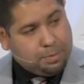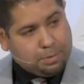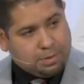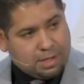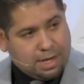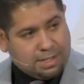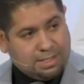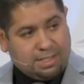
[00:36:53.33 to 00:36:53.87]

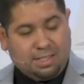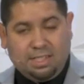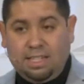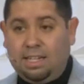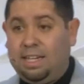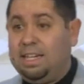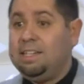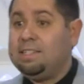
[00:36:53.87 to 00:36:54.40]
eyes to see
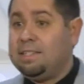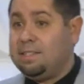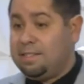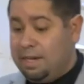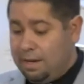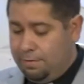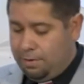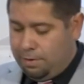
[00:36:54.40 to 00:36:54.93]
He's the
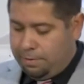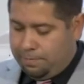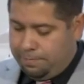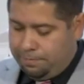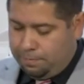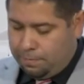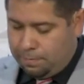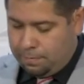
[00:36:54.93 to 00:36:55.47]
Savior.
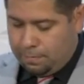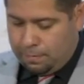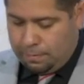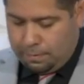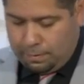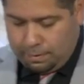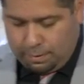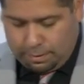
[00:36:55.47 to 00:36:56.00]

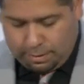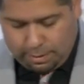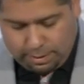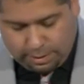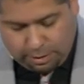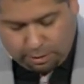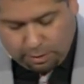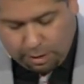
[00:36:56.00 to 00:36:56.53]

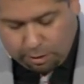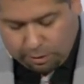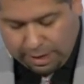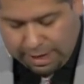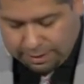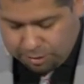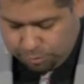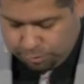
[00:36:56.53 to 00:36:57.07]
Now, our
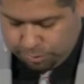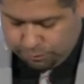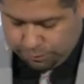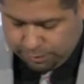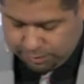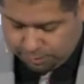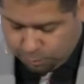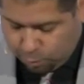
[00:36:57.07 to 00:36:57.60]
last word for
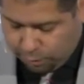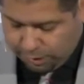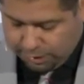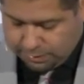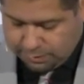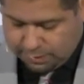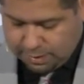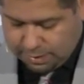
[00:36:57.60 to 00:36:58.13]
this morning
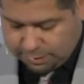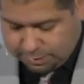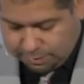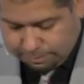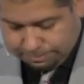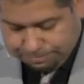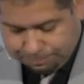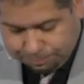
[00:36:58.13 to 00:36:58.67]
is this
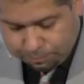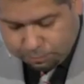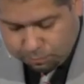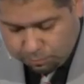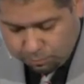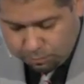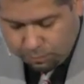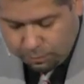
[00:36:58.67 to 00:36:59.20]

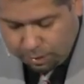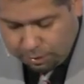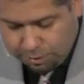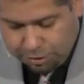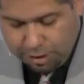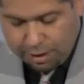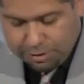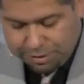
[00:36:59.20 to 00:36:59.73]

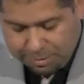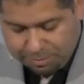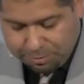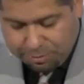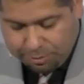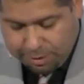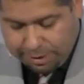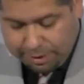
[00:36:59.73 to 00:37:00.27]
John chapter
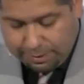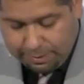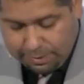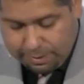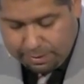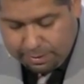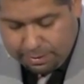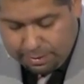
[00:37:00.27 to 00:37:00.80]
20.
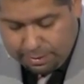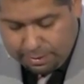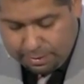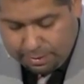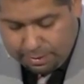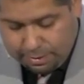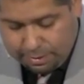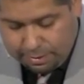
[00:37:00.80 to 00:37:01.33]

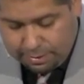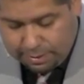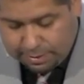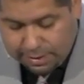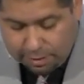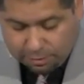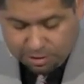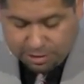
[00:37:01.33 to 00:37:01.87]
It says,
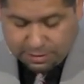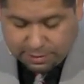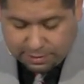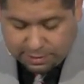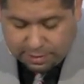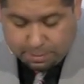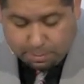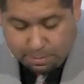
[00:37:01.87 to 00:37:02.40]
Now Jesus
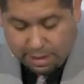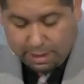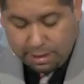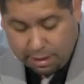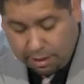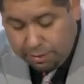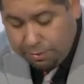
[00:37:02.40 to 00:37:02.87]
did many other